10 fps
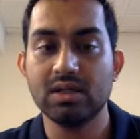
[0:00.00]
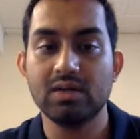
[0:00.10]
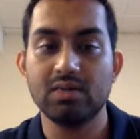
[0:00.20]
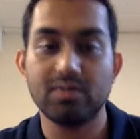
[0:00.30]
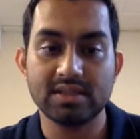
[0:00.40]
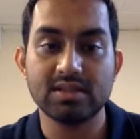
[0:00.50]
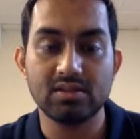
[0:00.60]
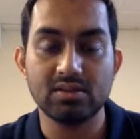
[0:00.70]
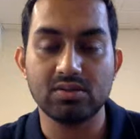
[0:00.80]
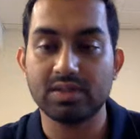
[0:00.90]
you press
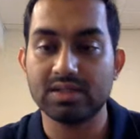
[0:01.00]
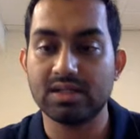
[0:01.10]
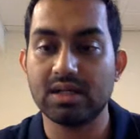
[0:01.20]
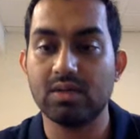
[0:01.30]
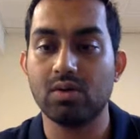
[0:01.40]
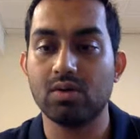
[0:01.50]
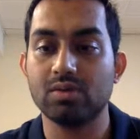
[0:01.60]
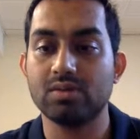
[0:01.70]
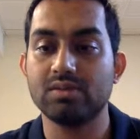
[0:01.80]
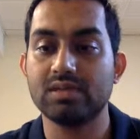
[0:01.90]
down Alt,
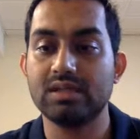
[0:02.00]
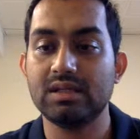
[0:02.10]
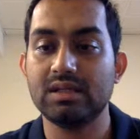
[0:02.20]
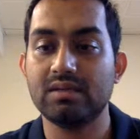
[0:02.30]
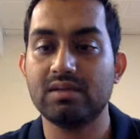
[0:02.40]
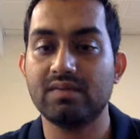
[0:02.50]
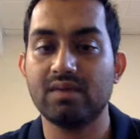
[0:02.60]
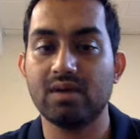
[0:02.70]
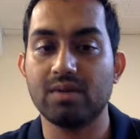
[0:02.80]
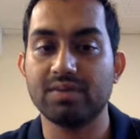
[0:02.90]
you see different
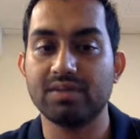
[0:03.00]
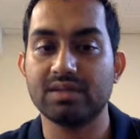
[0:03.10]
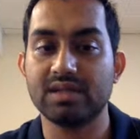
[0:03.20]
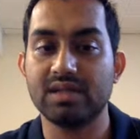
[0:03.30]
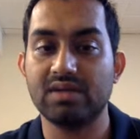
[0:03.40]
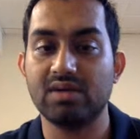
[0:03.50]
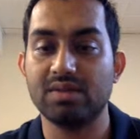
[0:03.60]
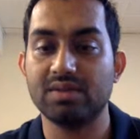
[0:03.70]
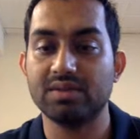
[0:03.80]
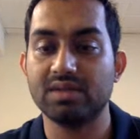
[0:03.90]
options, secondary options.